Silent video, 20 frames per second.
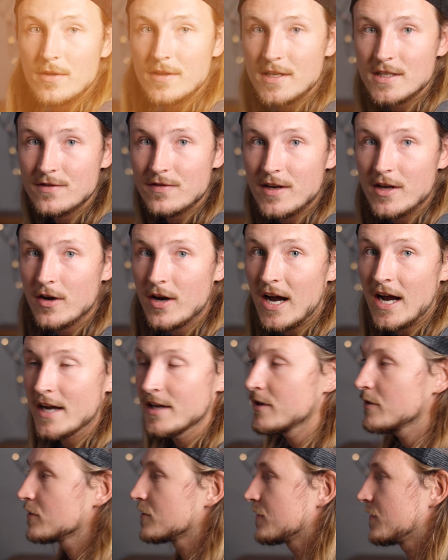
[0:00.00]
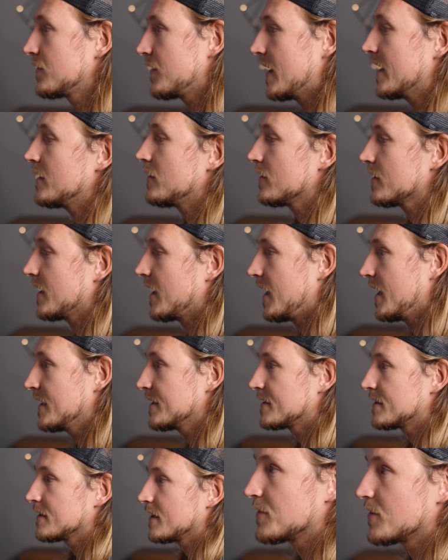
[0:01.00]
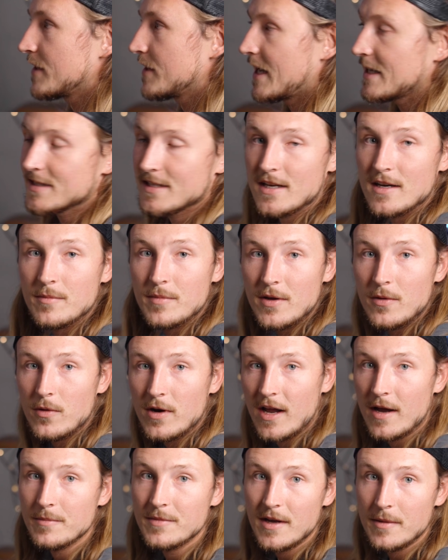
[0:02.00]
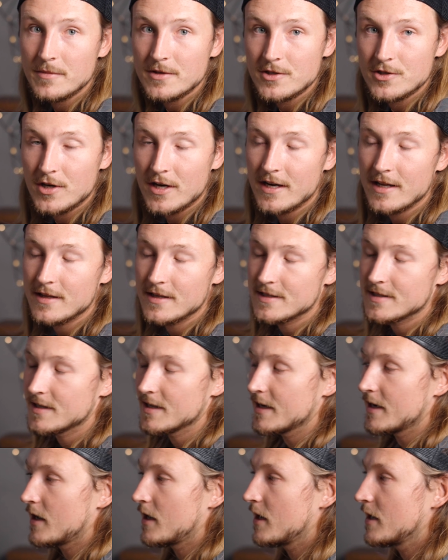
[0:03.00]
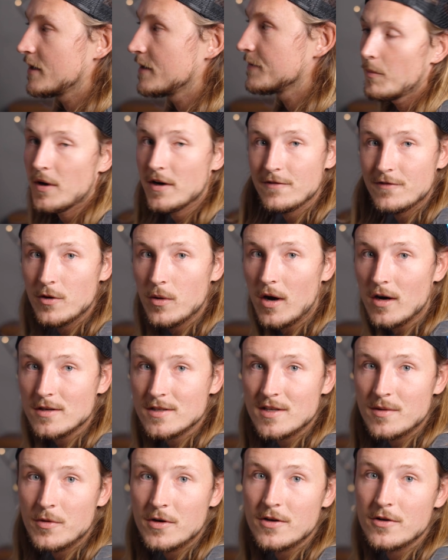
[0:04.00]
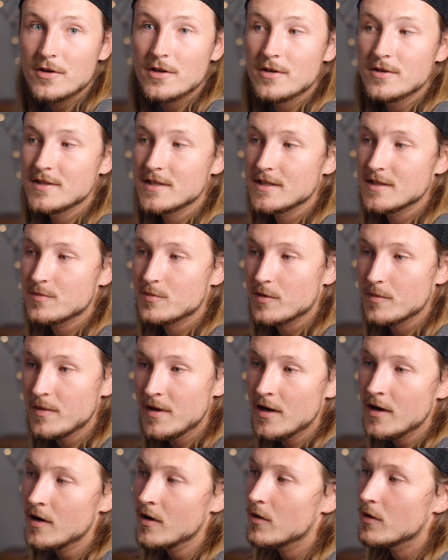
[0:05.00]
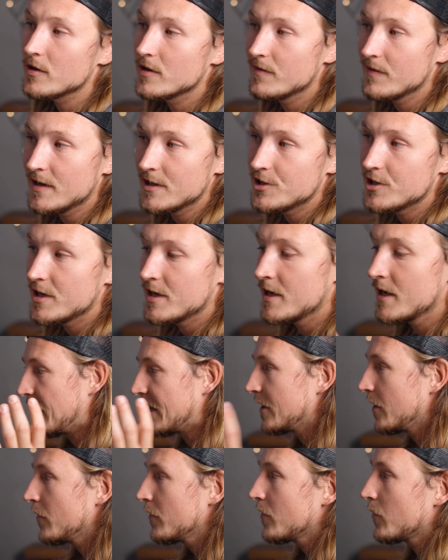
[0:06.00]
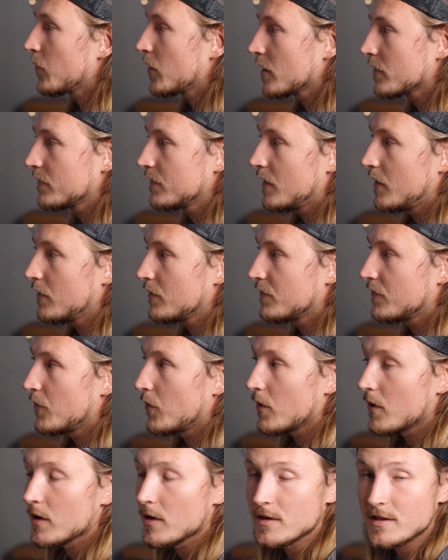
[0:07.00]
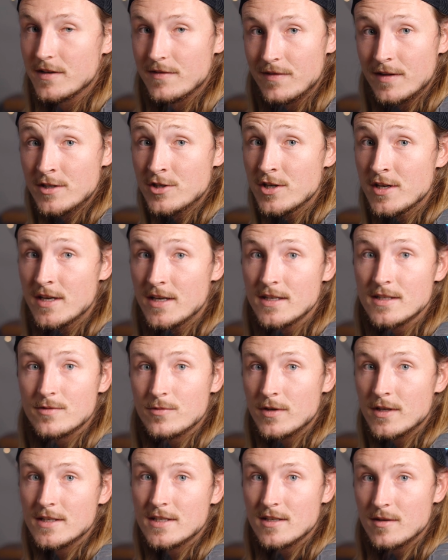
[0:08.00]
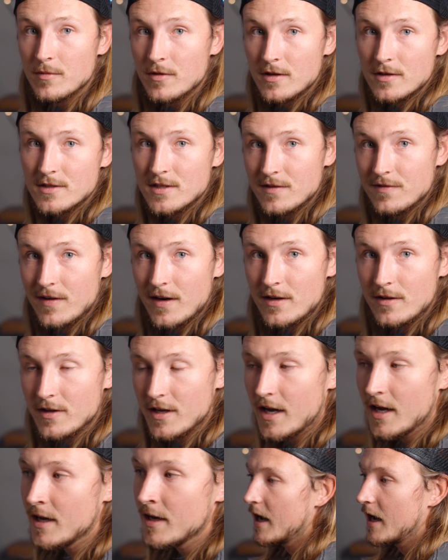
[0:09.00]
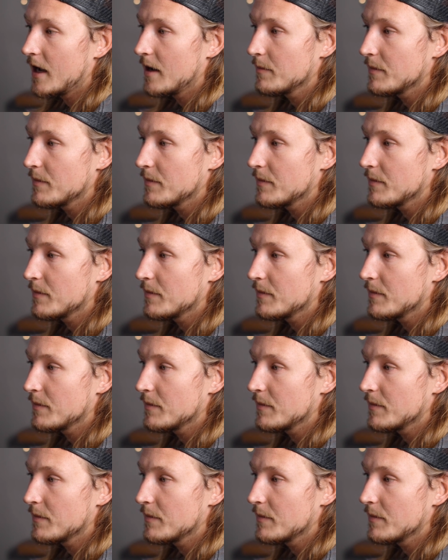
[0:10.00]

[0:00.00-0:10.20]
in this video, I use Final Cut, so that's gonna be what I'm demonstrating this thing on. But if you are someone who uses Premiere or DaVinci, I know the workflow for DaVinci is really similar to Final Cut